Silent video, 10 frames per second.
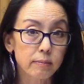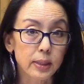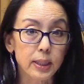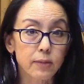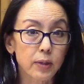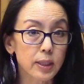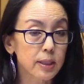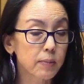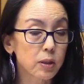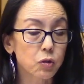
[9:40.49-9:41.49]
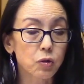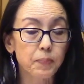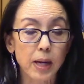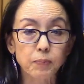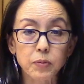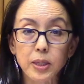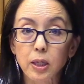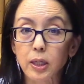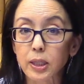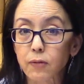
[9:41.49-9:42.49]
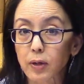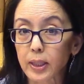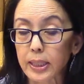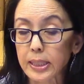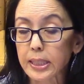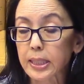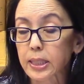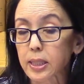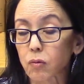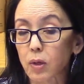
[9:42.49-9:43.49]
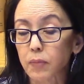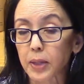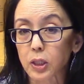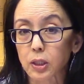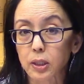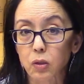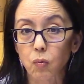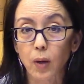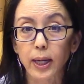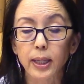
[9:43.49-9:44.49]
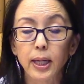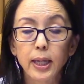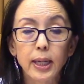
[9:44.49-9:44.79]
It's very similar to a pap smear. It's very easy. It's done while the patient is awake.